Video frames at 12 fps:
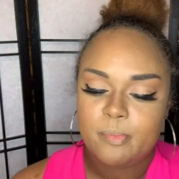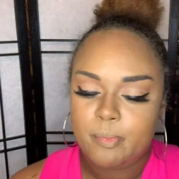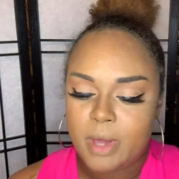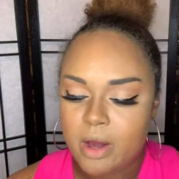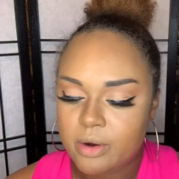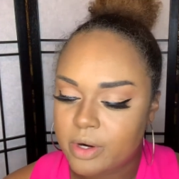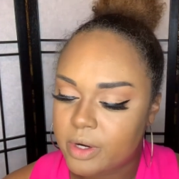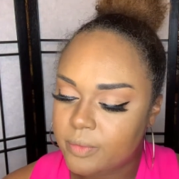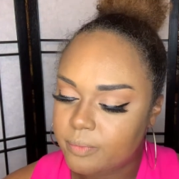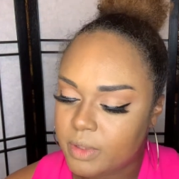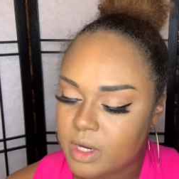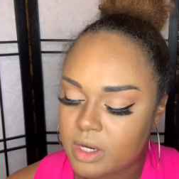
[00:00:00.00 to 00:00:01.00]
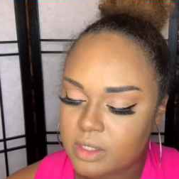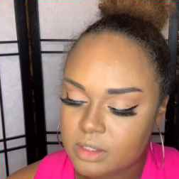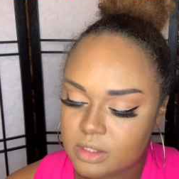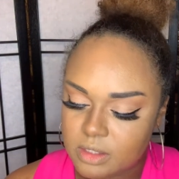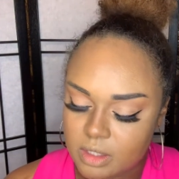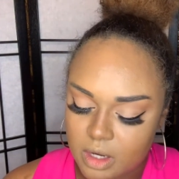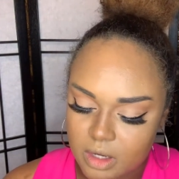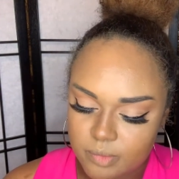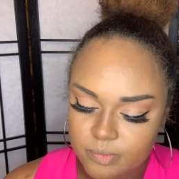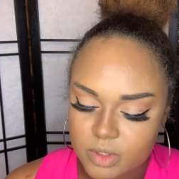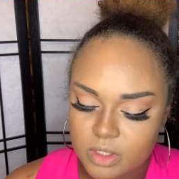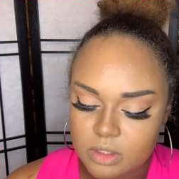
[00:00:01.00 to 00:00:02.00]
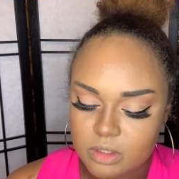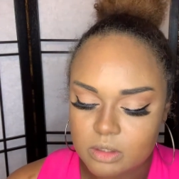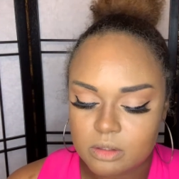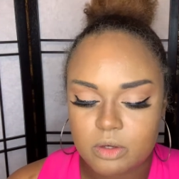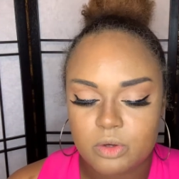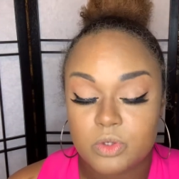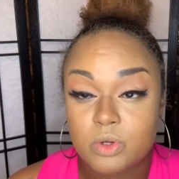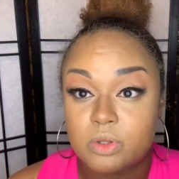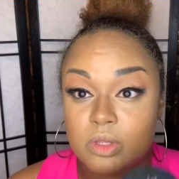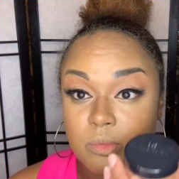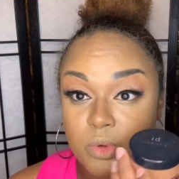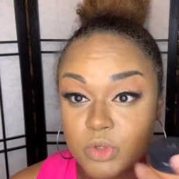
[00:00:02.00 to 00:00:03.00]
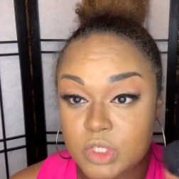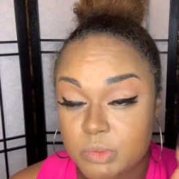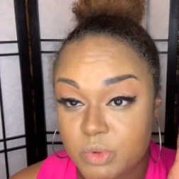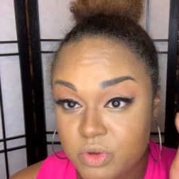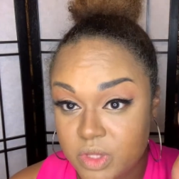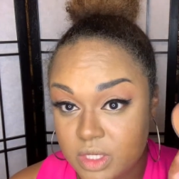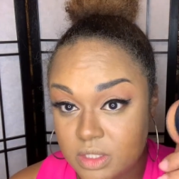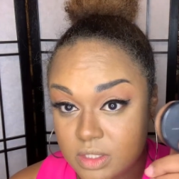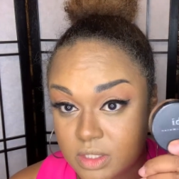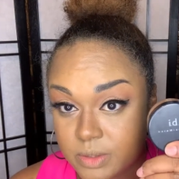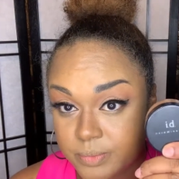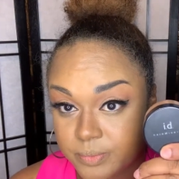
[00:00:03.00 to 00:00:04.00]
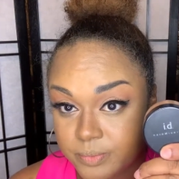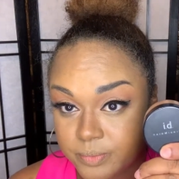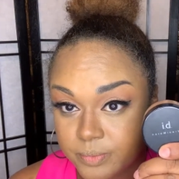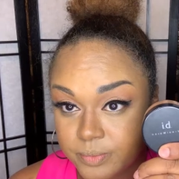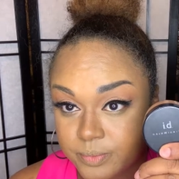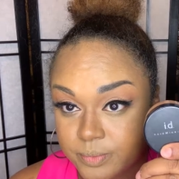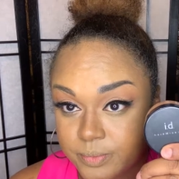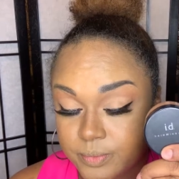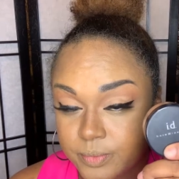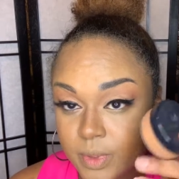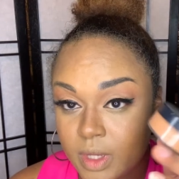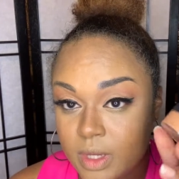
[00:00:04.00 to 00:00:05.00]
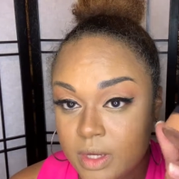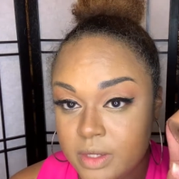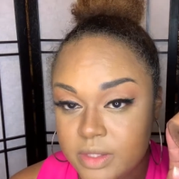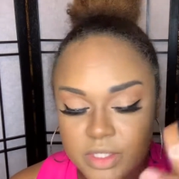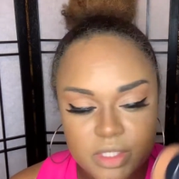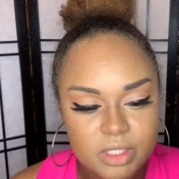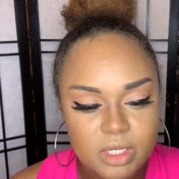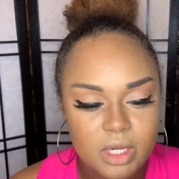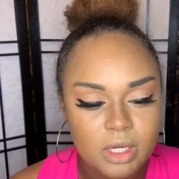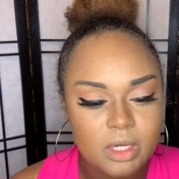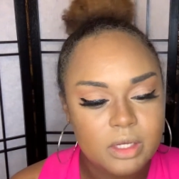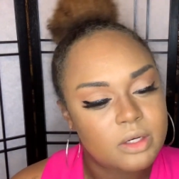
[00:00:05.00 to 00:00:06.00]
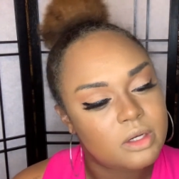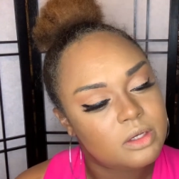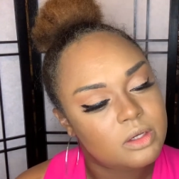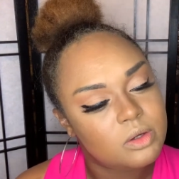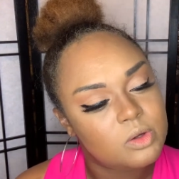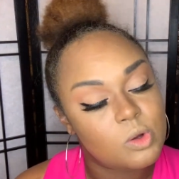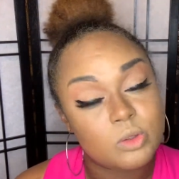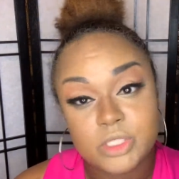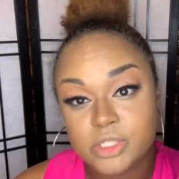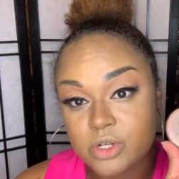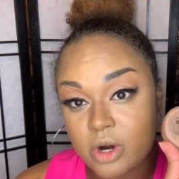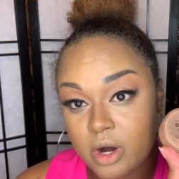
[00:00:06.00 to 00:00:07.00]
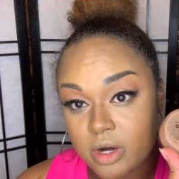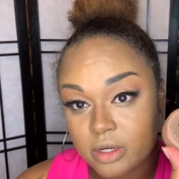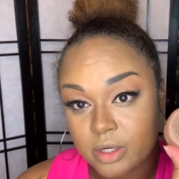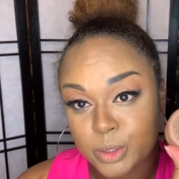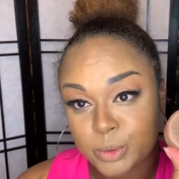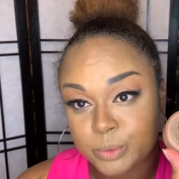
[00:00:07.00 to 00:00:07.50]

powder because this goes on the most smoothest. This is in Golden Dark.